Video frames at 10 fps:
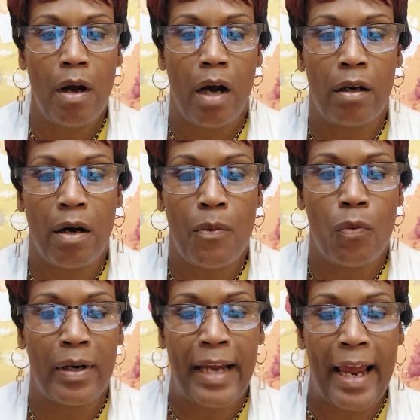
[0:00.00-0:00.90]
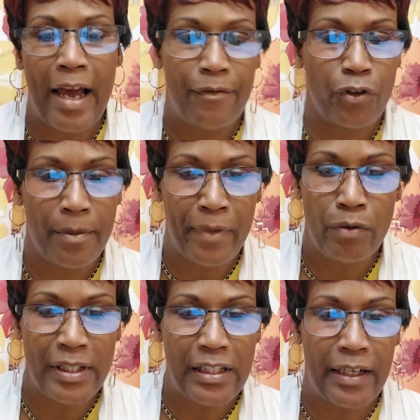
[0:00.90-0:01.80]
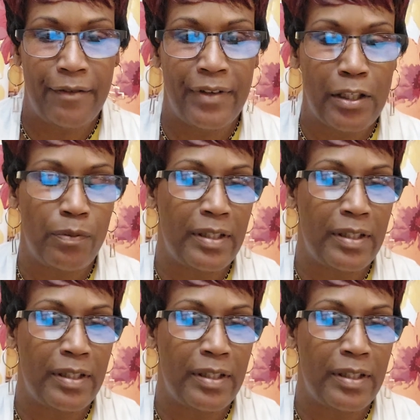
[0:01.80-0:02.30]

when they have community events